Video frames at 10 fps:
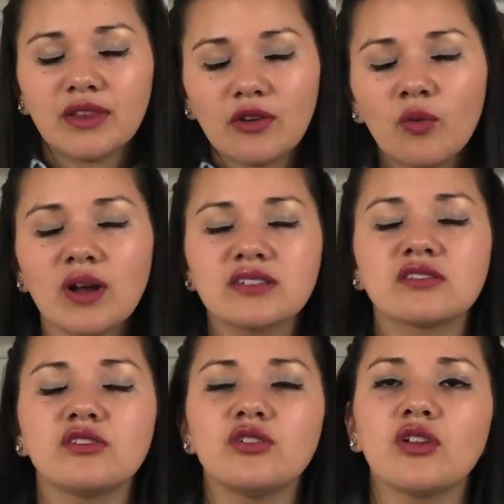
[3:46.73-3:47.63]

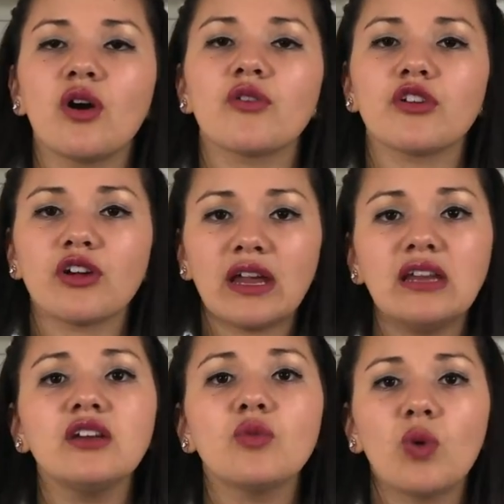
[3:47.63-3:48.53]
once they're
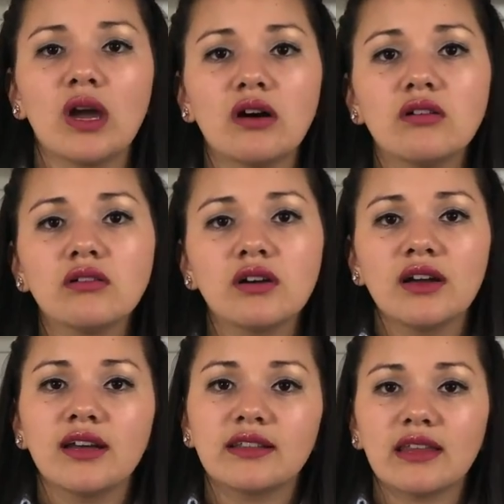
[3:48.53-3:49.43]
eating well,
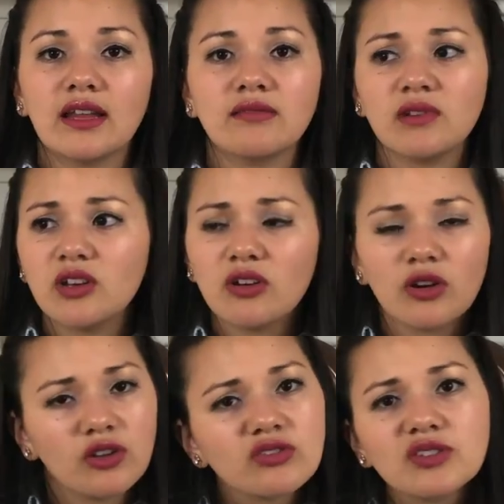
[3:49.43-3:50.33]
then
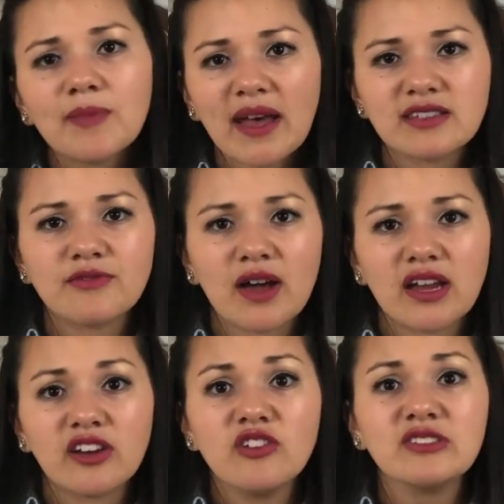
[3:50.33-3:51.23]
use the
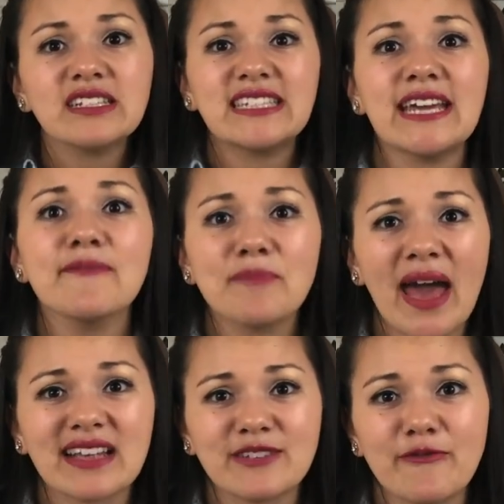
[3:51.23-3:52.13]
pacifier, use the damn
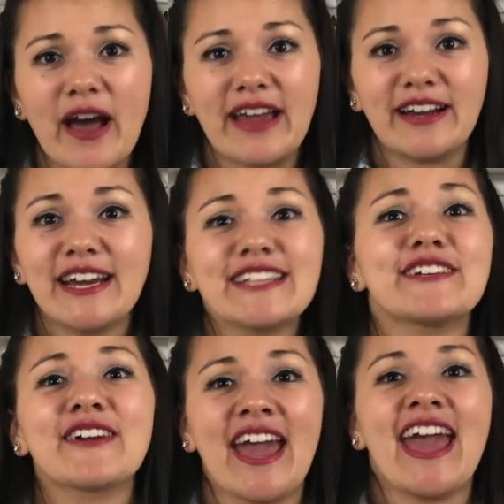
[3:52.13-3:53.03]
pacifier, it's
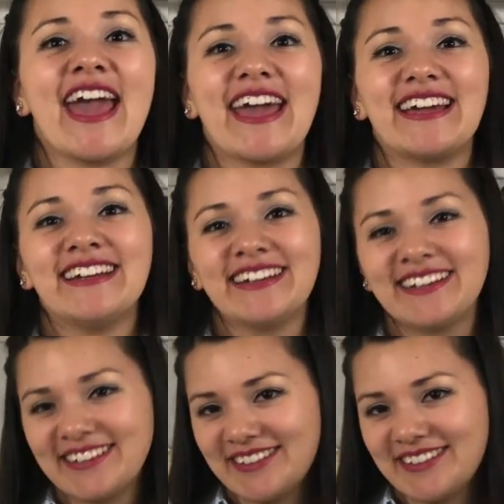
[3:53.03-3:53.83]
okay.